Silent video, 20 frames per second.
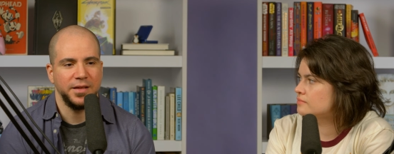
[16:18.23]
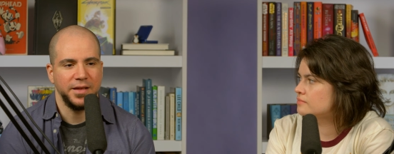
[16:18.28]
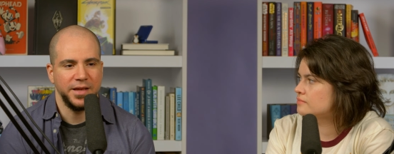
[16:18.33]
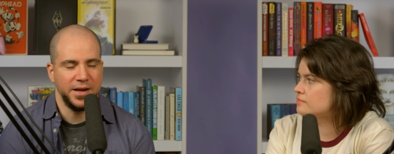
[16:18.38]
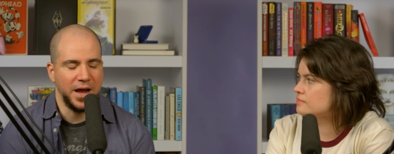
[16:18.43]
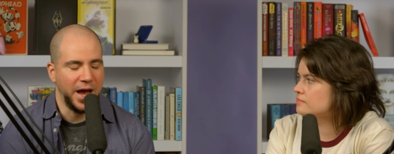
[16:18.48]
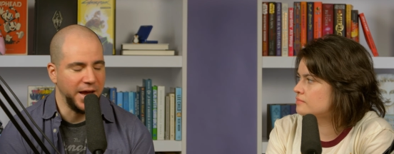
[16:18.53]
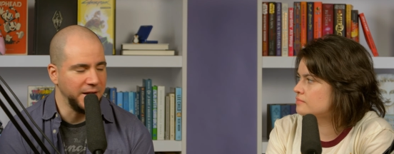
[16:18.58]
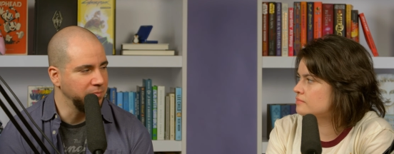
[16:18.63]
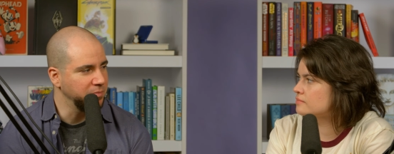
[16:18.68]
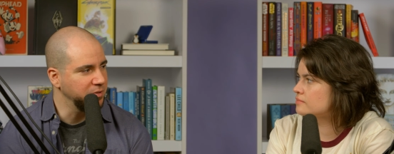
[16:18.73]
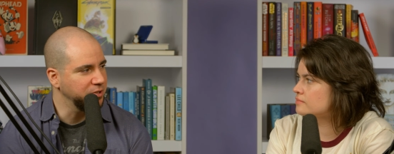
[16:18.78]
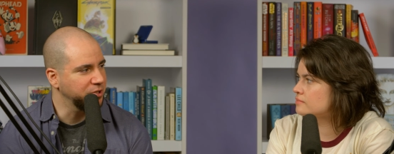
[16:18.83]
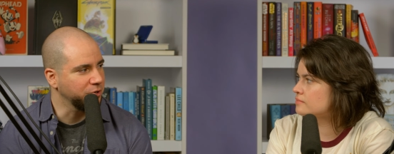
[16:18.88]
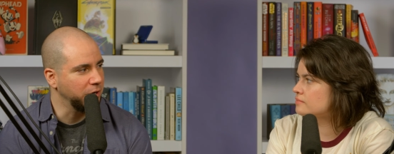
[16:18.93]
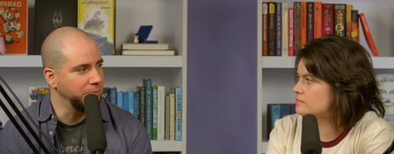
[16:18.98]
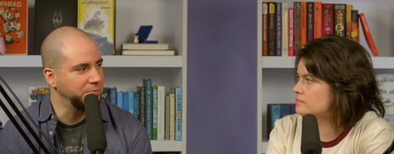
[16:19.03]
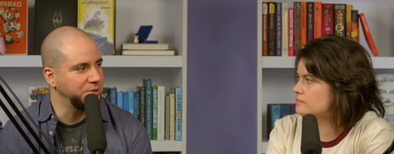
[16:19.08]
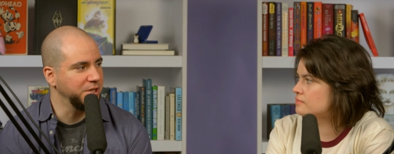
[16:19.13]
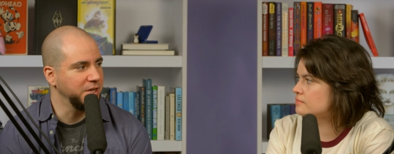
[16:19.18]
Speaker 1: in item
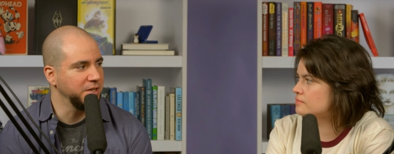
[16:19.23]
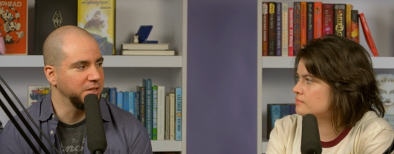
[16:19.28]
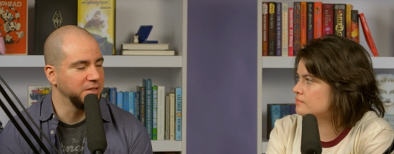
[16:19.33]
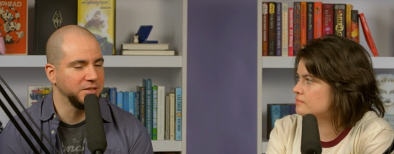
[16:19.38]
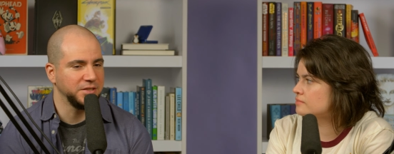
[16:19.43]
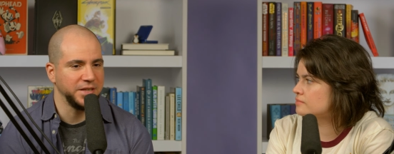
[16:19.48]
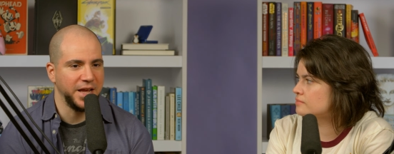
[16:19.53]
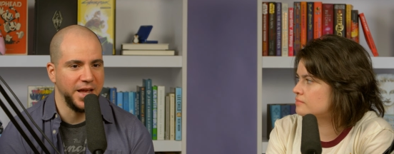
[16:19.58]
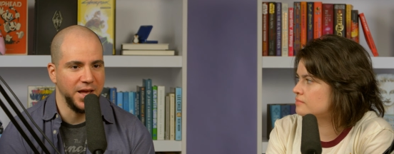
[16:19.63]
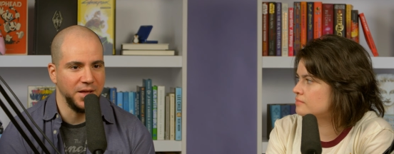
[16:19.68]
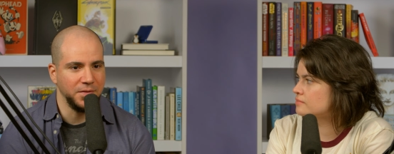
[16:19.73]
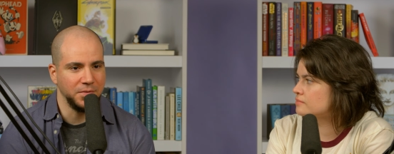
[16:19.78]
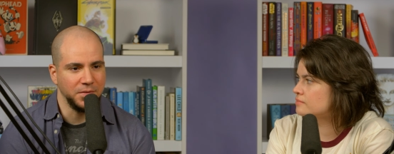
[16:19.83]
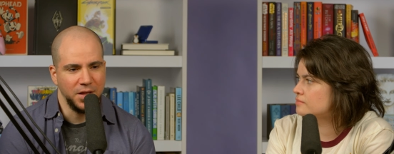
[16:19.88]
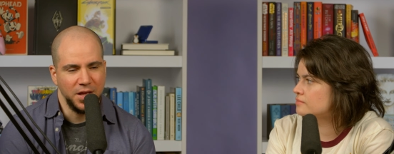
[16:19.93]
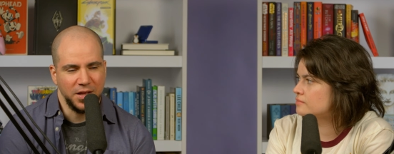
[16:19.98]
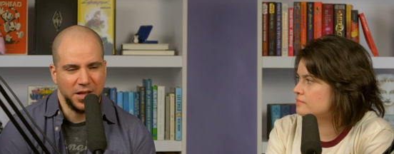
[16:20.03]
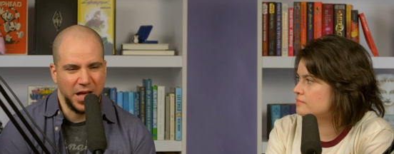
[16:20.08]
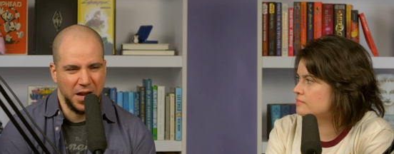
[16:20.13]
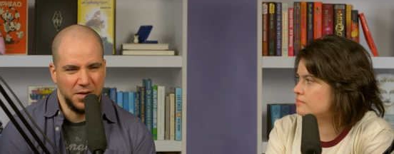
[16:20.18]
descriptions and
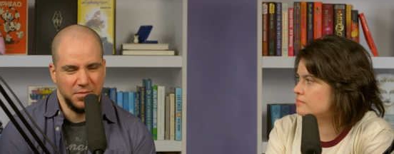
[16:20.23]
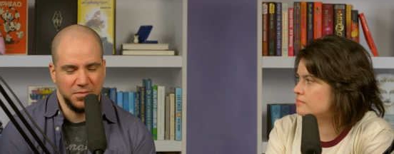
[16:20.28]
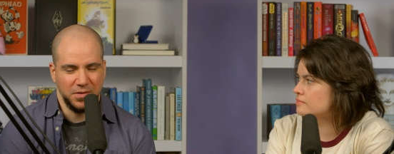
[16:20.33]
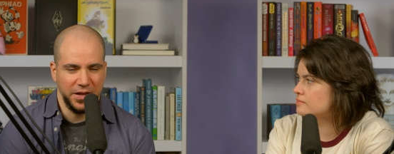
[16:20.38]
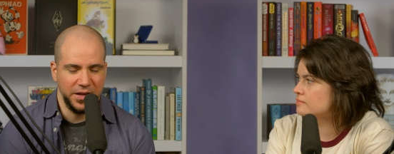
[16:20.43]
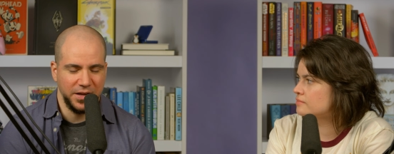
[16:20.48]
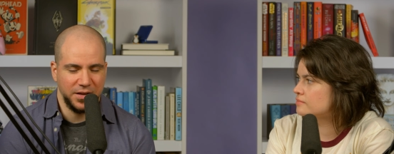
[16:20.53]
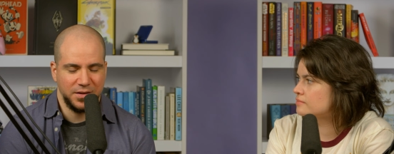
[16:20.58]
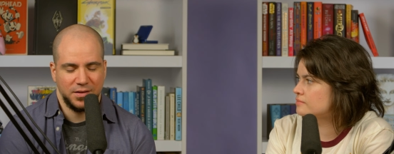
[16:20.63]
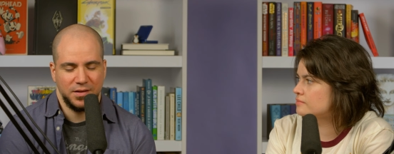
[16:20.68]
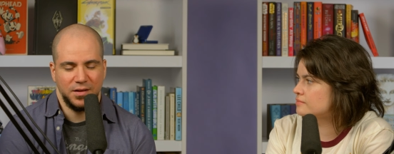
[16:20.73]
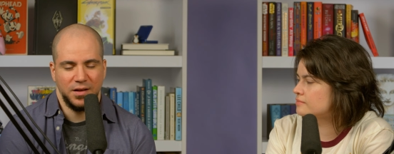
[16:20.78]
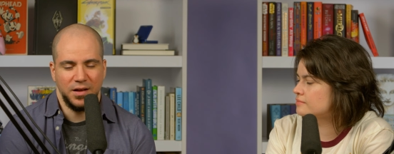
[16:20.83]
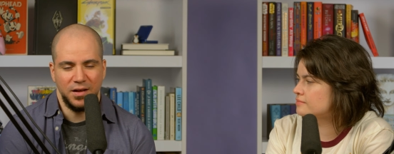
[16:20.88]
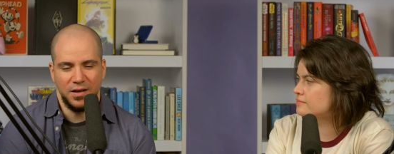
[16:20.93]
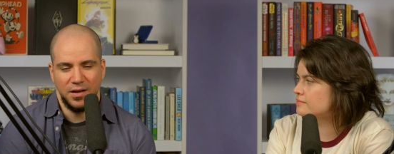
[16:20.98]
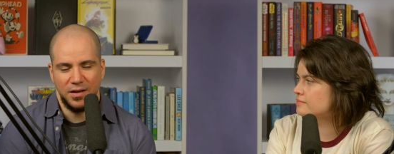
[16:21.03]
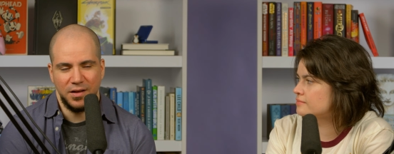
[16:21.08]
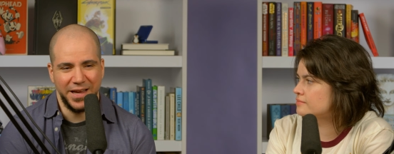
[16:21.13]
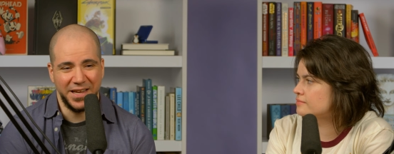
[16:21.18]
kind of like
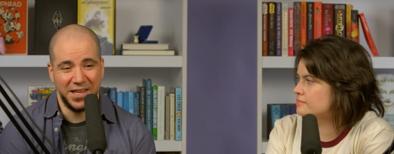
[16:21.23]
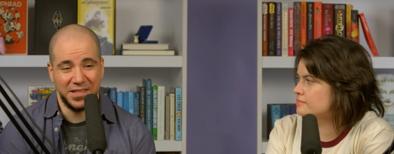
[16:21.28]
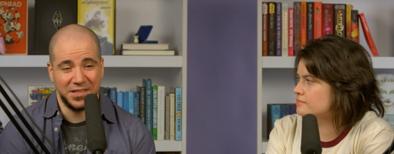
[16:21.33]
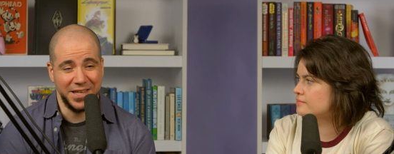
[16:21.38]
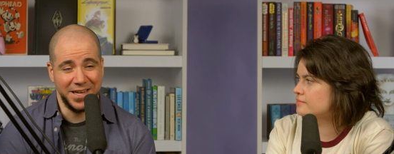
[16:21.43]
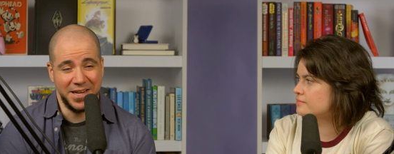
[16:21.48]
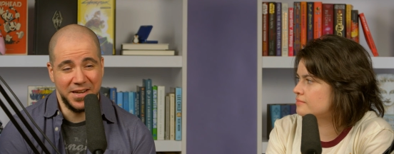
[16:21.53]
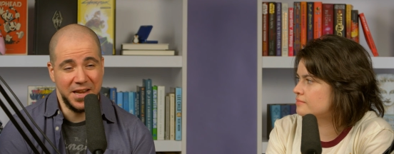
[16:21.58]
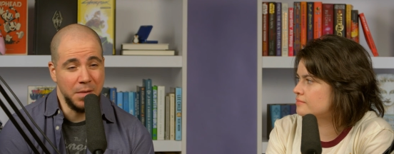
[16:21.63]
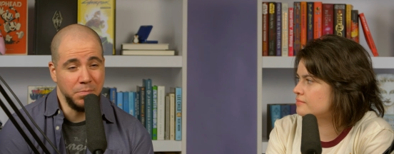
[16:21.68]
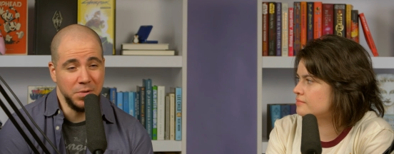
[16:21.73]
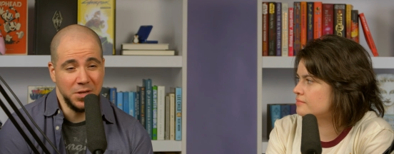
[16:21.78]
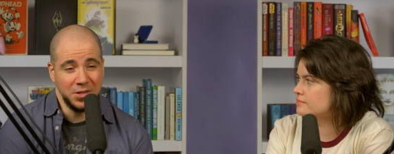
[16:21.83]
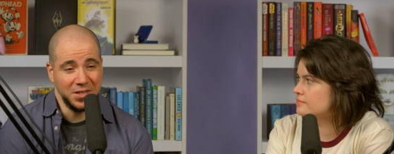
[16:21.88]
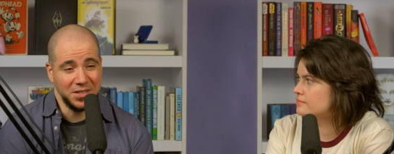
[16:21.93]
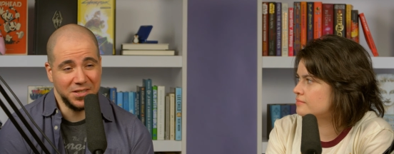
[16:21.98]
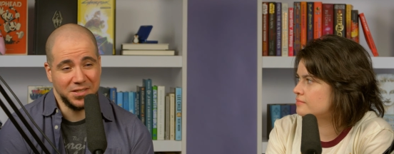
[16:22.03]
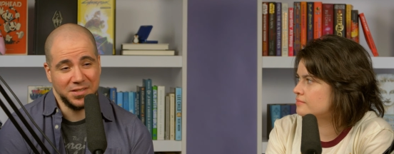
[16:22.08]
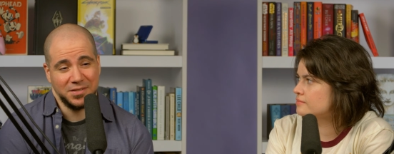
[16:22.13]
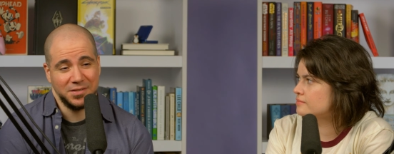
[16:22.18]
uh, I guess like
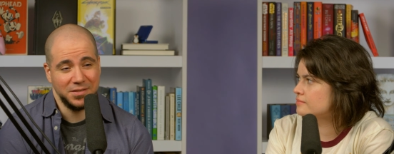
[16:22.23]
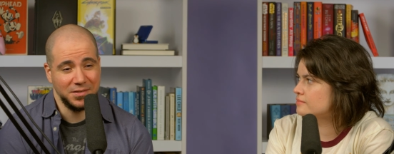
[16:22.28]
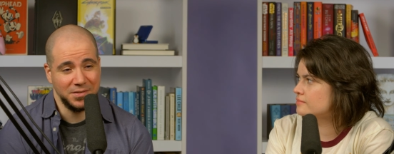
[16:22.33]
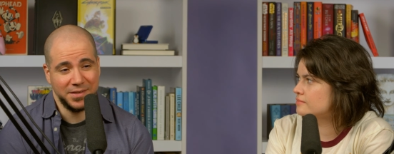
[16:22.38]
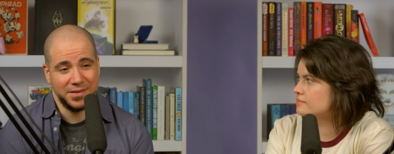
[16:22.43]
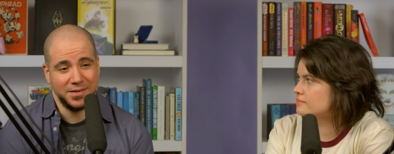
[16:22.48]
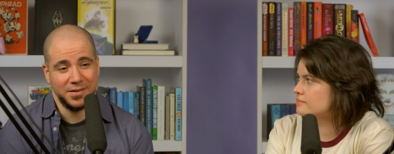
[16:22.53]
nebulous